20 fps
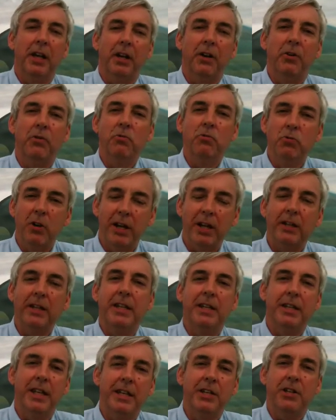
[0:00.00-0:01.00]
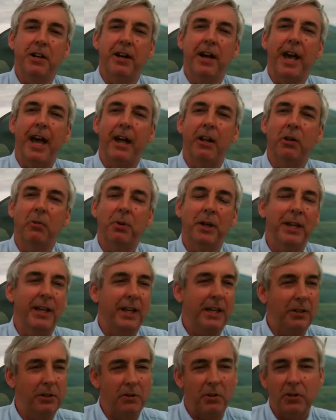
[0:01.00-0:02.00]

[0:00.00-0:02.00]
who really need your help, and